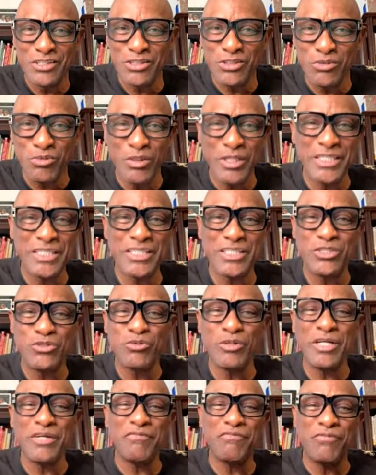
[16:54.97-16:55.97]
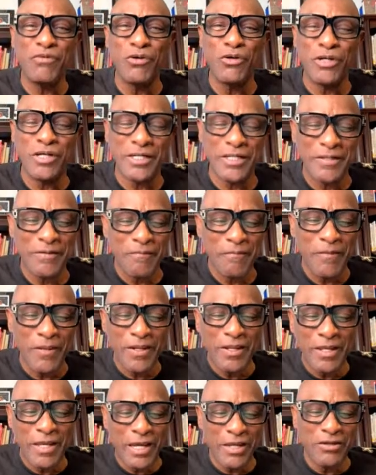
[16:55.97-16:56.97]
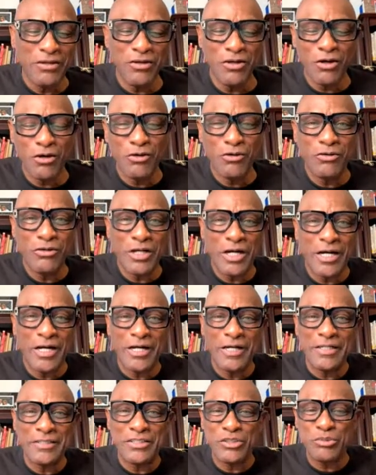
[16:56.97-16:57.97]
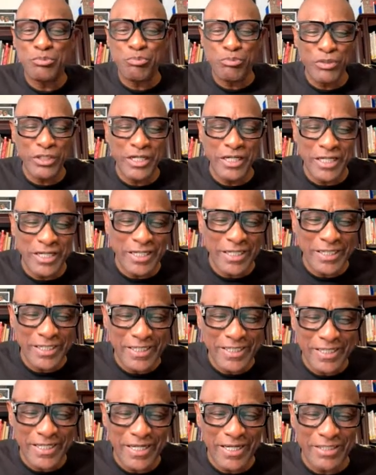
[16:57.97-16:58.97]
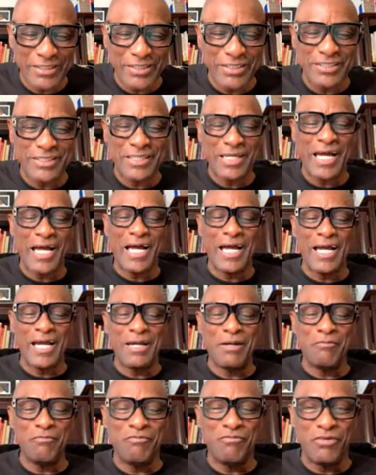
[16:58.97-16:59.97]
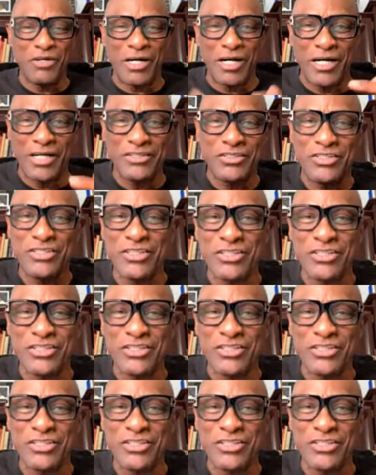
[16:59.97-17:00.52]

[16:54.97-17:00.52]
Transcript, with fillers: 2024. And you know, uh, spring is a time for us